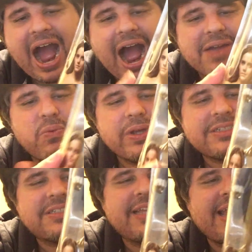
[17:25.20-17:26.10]
I
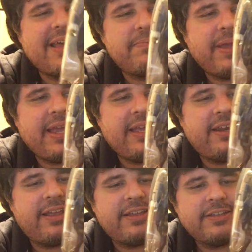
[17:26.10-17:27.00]
wish they had
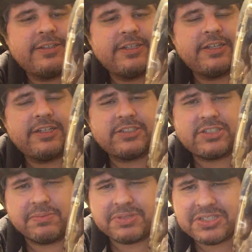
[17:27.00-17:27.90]
made
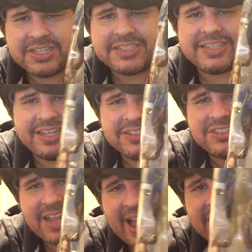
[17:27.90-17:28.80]
some
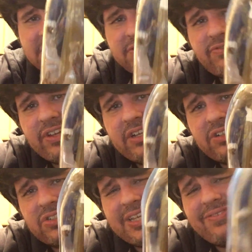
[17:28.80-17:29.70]
6-inch action
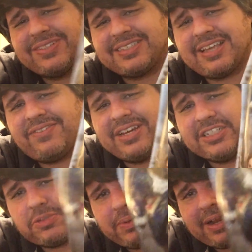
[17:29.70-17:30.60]
figures. Even
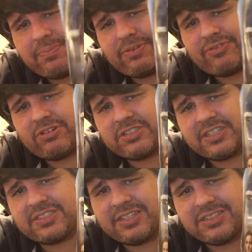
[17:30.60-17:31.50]
7-inch, but I prefer
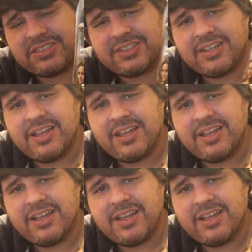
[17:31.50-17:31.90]
6-inch.